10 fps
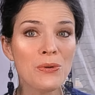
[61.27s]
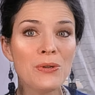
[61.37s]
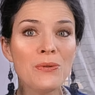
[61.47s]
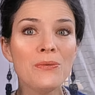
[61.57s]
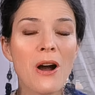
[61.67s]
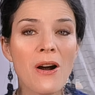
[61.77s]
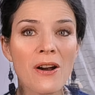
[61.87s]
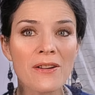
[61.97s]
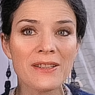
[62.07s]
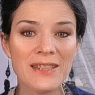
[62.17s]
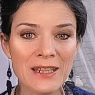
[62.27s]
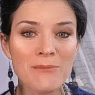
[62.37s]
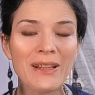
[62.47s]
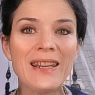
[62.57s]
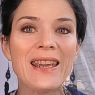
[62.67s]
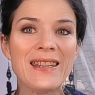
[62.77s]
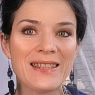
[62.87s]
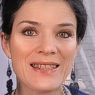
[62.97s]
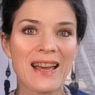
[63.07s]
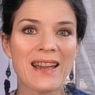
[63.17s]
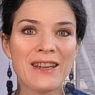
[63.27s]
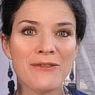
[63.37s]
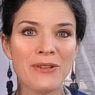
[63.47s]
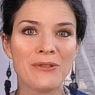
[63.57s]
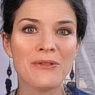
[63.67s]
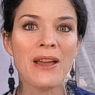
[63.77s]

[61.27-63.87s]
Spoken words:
you are deeply inside of you.